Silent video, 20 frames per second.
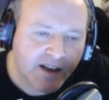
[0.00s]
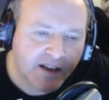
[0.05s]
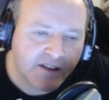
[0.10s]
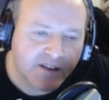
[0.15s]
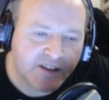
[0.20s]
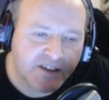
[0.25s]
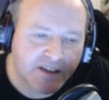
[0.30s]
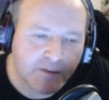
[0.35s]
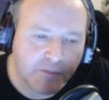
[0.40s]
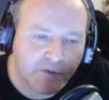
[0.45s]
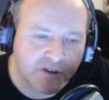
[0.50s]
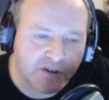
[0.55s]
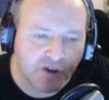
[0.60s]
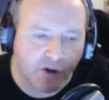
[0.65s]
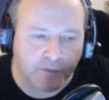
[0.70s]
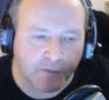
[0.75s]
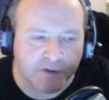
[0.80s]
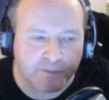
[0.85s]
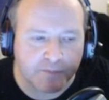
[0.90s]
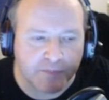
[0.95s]
Similar
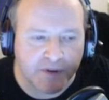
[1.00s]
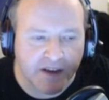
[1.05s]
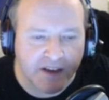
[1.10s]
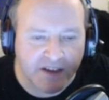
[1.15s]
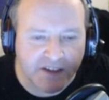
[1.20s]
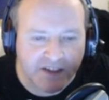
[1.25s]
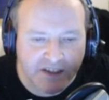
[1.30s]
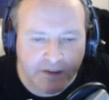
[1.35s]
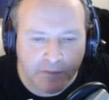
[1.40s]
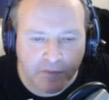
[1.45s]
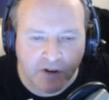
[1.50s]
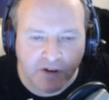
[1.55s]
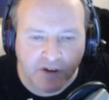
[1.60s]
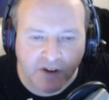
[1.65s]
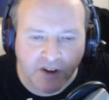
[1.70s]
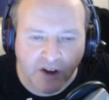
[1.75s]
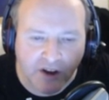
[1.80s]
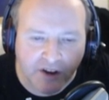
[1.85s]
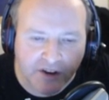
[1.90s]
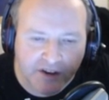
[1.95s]
top speed, similar
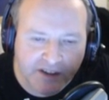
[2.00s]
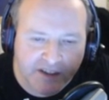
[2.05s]
gun,